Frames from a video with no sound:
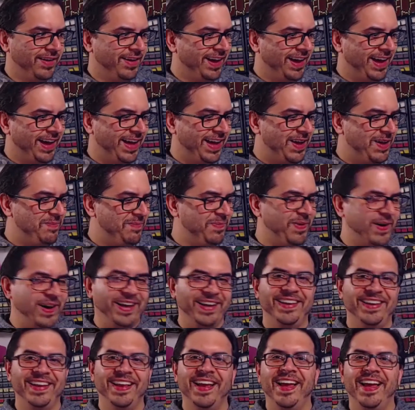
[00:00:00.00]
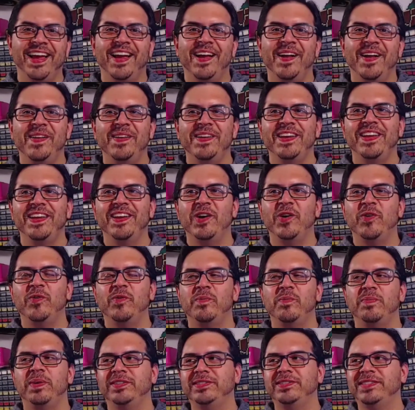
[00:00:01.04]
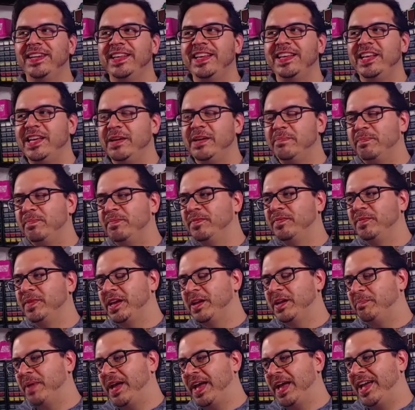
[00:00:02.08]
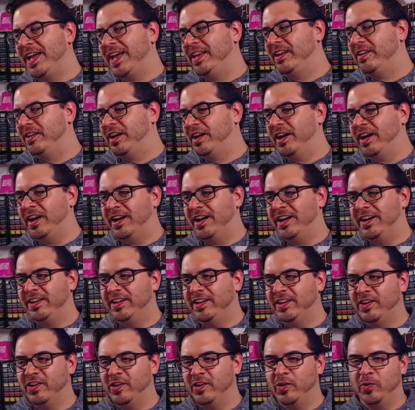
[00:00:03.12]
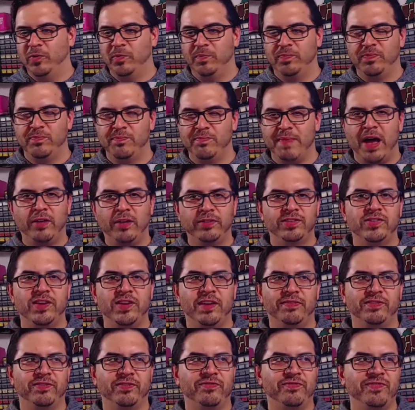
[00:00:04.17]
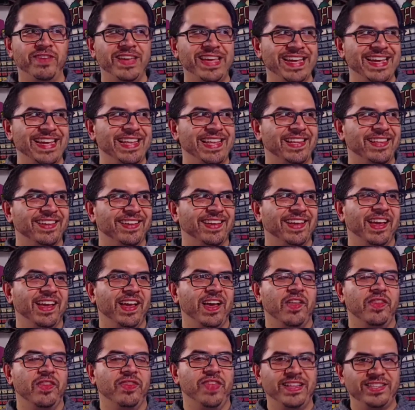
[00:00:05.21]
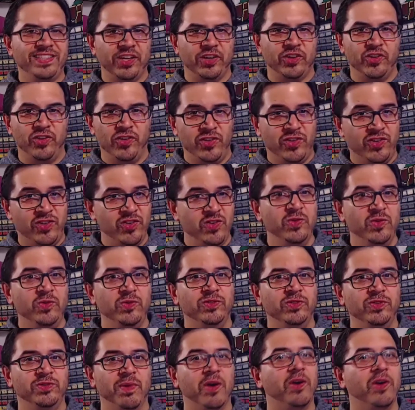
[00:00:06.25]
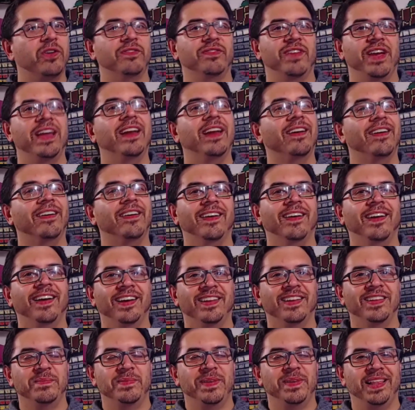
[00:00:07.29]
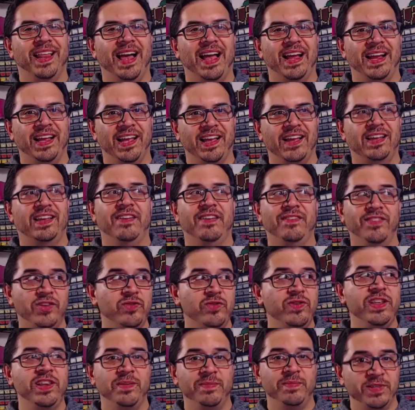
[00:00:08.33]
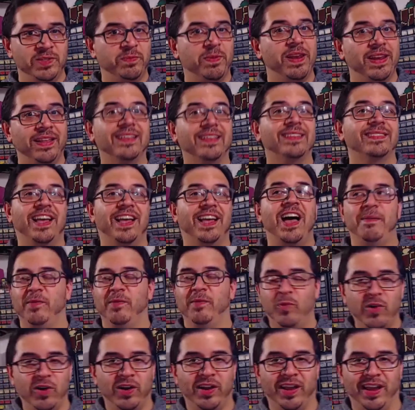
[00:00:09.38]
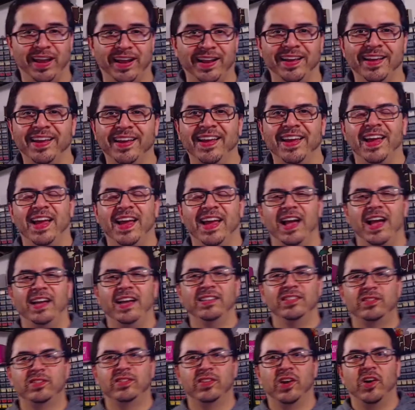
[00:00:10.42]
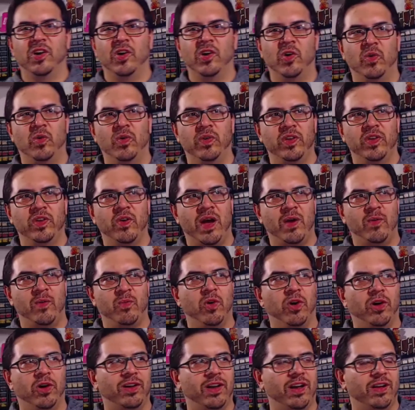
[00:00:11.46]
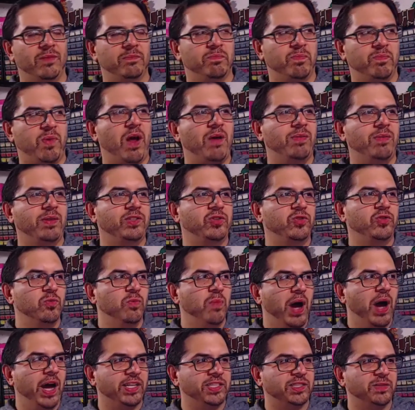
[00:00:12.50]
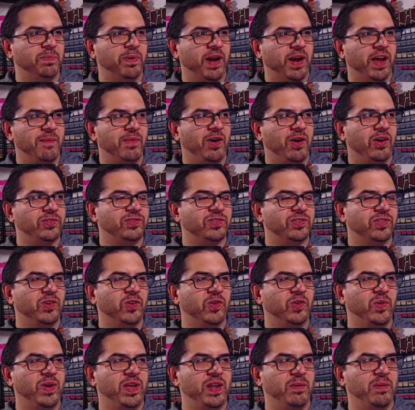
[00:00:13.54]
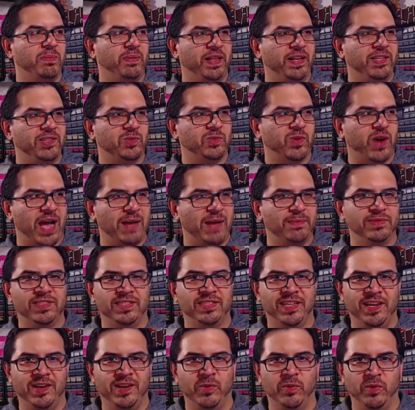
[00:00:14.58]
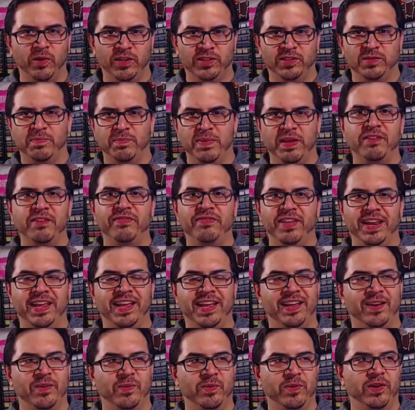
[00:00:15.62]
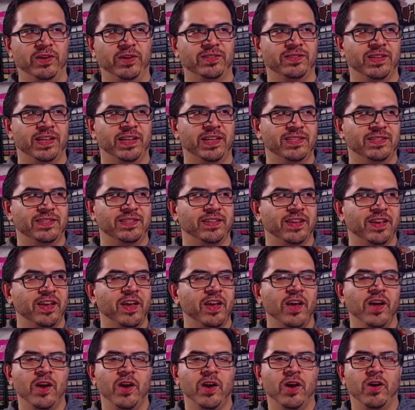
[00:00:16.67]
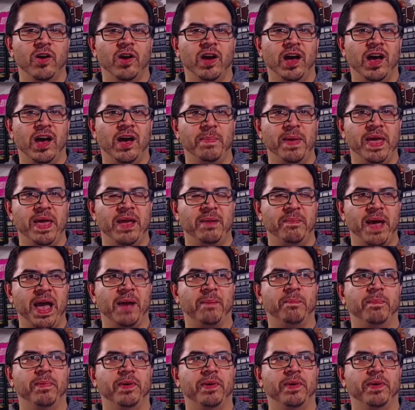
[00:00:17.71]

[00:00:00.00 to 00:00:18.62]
But, you know, bills that need to get paid, you know, mouths that you have to feed, that's a huge motivator to be like, Kevin, you need to be spending this time and working. And so, you know, I work probably too much, but I'm also in a place where I'm seeing where it's benefiting and where it's paying back.